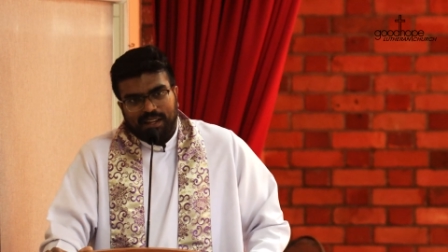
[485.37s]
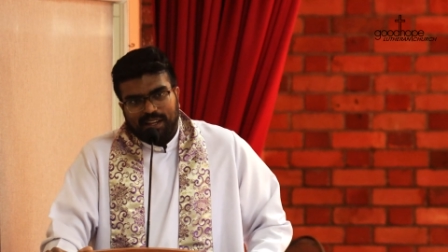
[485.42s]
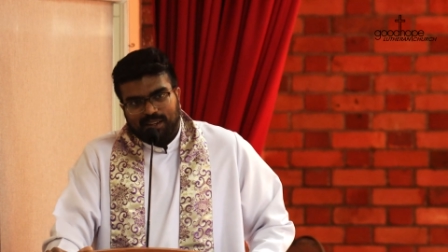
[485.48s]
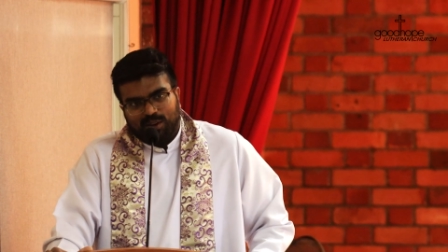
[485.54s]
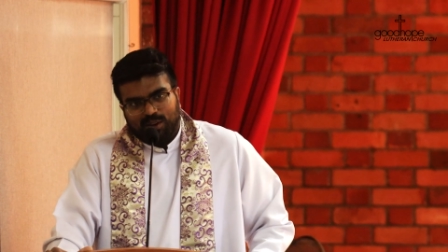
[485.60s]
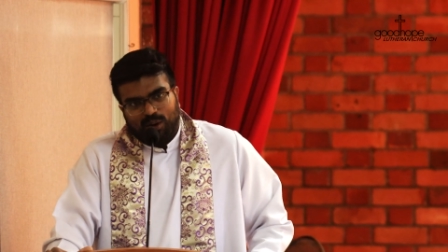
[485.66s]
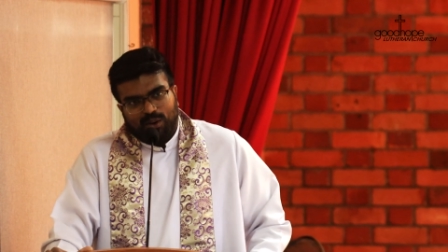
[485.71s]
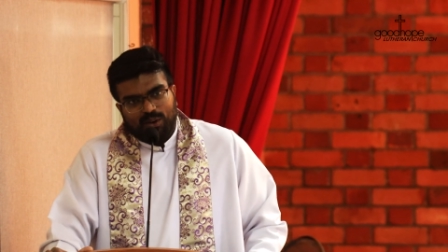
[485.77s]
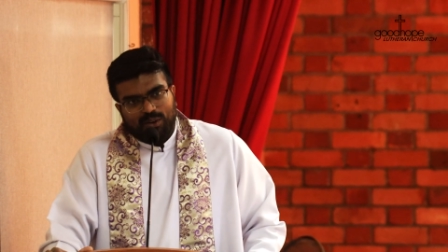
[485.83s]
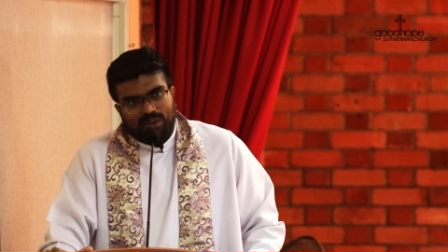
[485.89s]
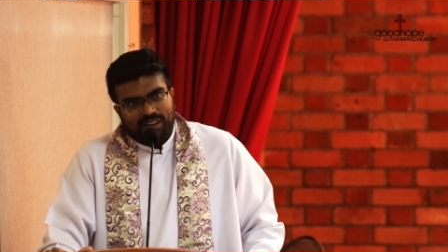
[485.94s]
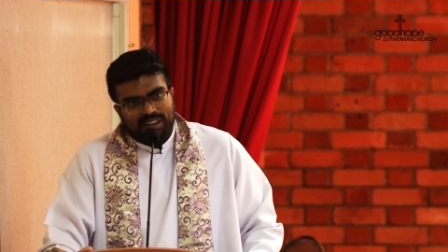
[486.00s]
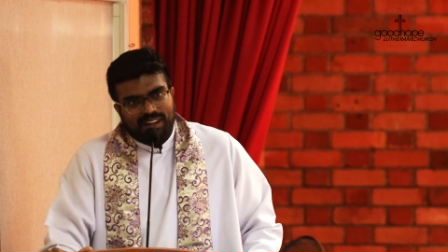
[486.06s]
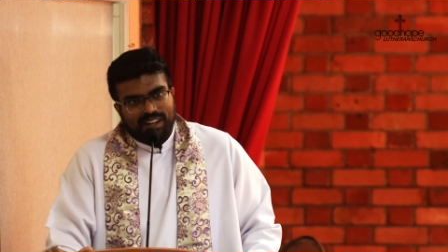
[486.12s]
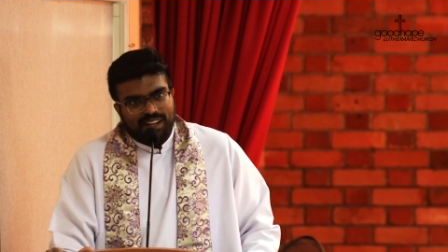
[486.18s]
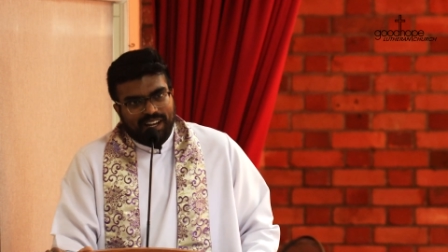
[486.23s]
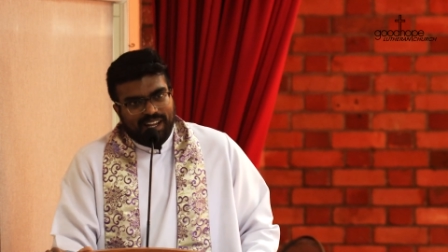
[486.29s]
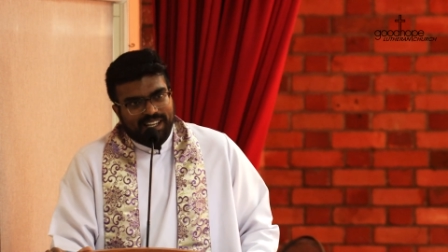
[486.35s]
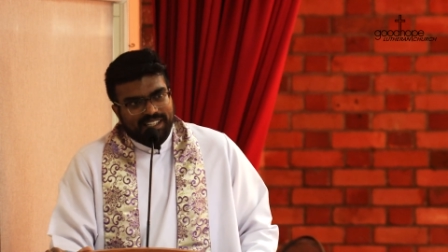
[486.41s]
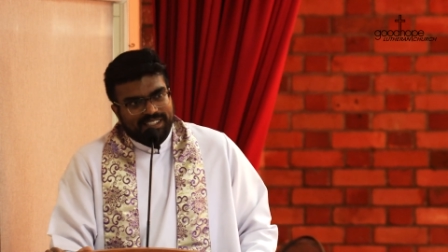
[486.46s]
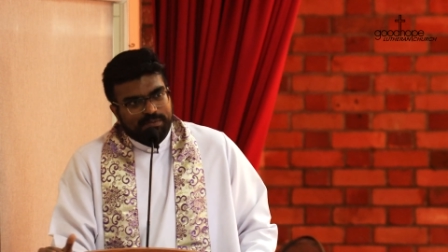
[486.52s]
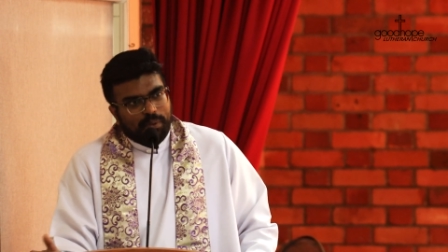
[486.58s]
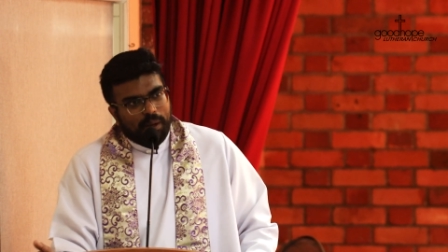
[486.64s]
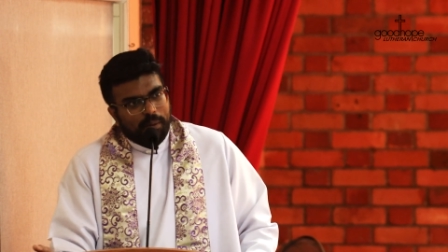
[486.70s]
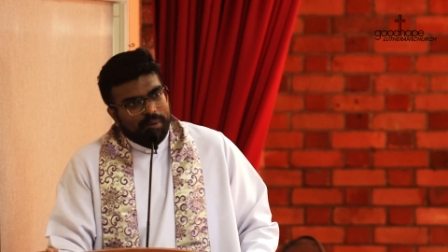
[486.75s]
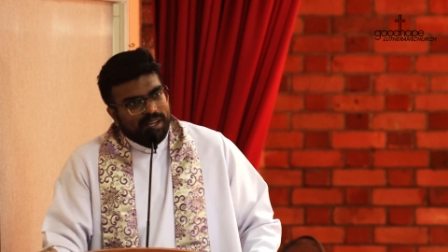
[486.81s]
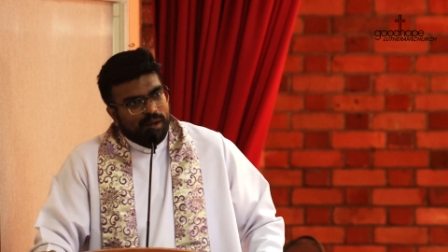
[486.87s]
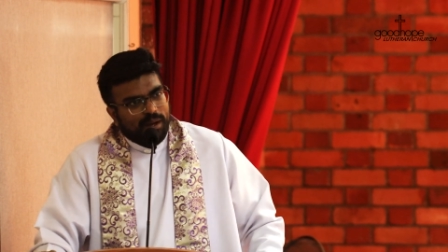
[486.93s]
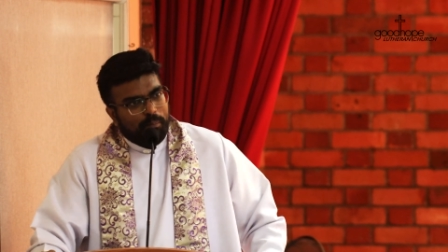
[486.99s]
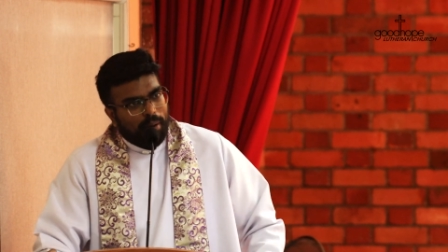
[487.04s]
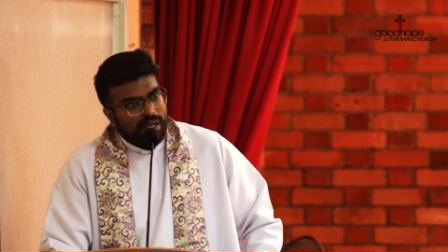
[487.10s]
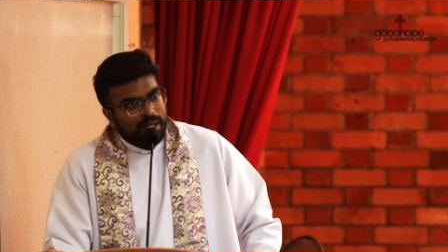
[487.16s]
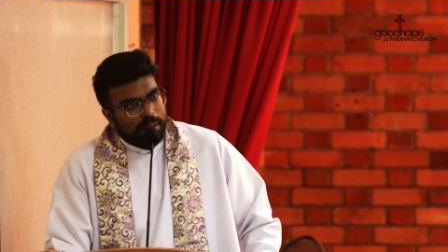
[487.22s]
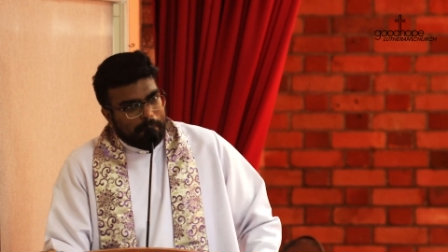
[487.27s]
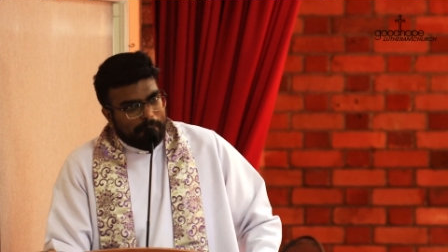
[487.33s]
you know, a nice maybe a
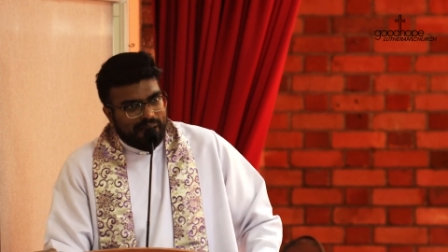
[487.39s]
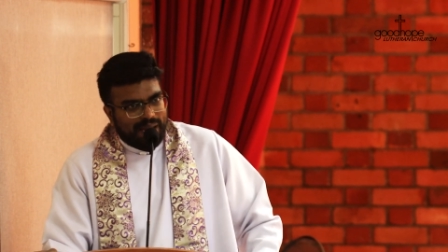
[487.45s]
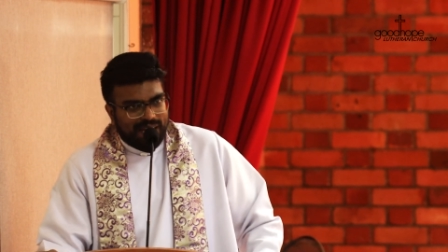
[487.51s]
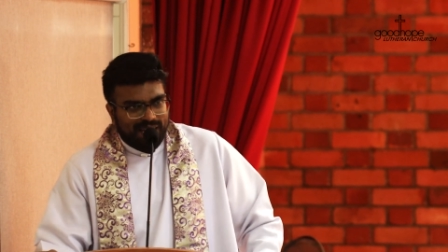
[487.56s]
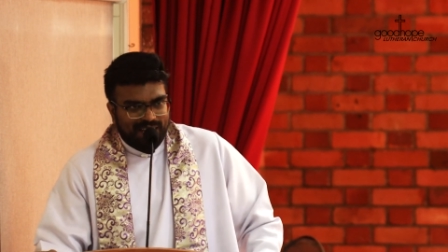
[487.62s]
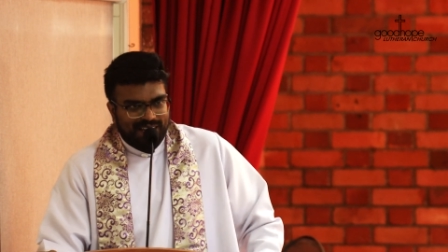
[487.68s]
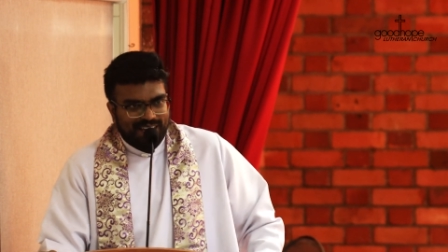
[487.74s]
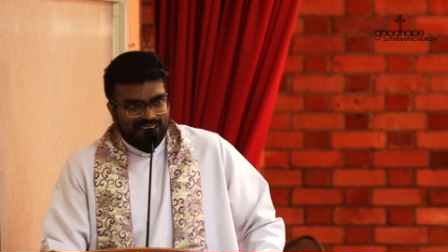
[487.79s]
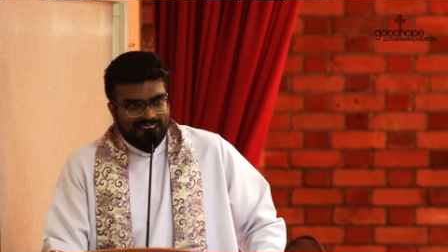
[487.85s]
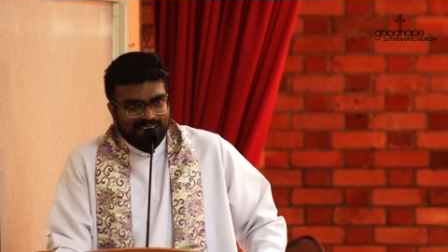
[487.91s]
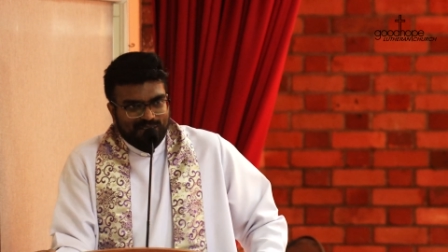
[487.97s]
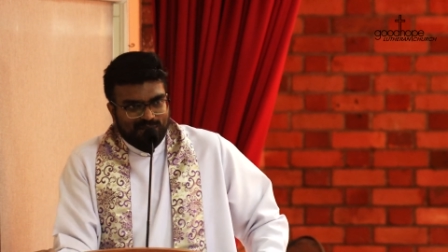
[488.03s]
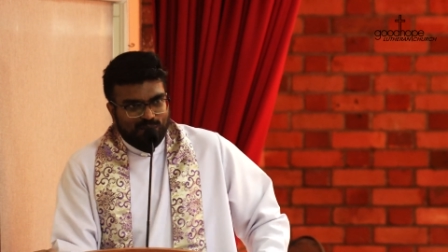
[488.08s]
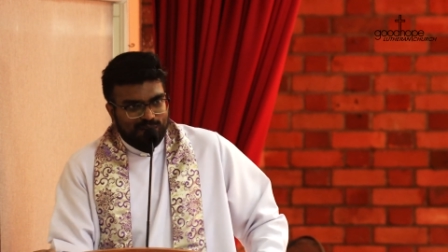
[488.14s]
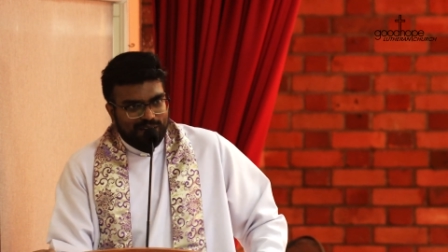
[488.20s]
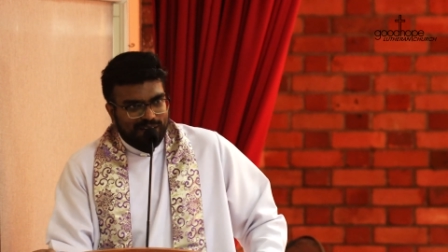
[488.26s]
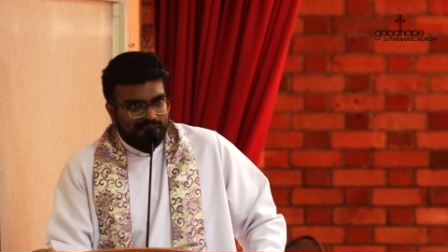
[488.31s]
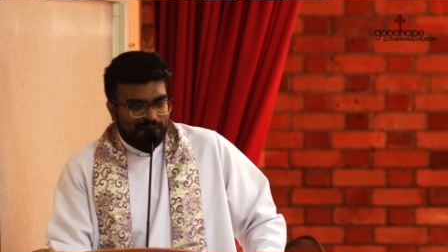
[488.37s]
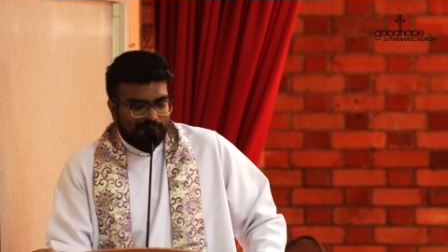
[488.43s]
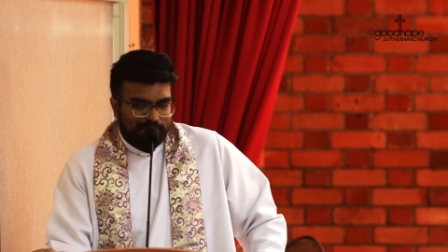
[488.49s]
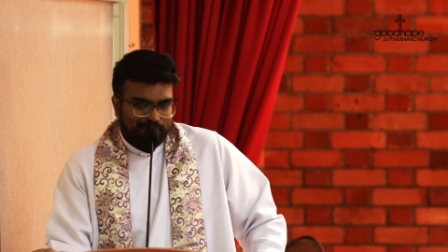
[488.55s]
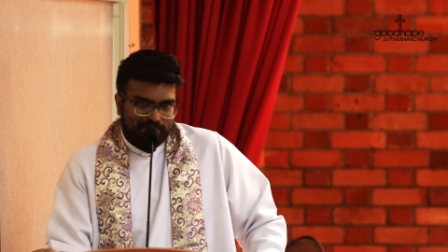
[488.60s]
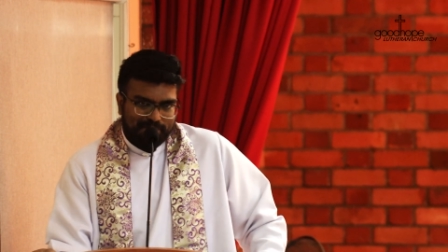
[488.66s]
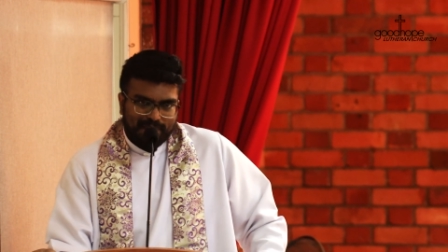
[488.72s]
pad for dinner.